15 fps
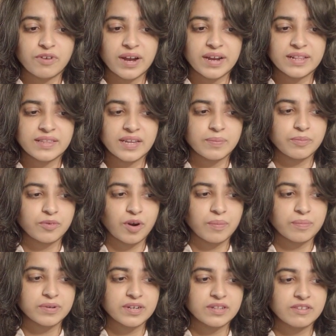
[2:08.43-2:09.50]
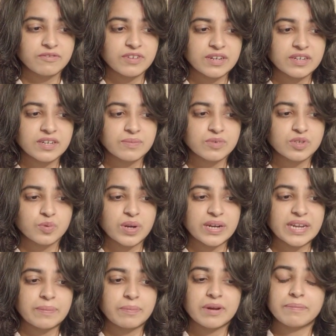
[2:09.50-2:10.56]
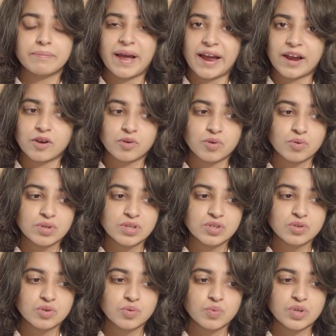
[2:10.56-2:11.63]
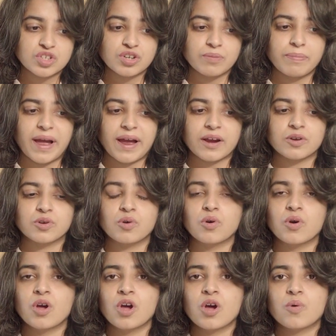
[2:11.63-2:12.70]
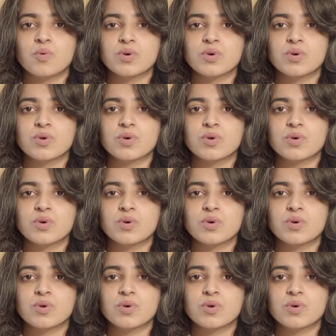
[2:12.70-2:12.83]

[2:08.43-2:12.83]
file that prompted the victims to enable macros through which a backdoor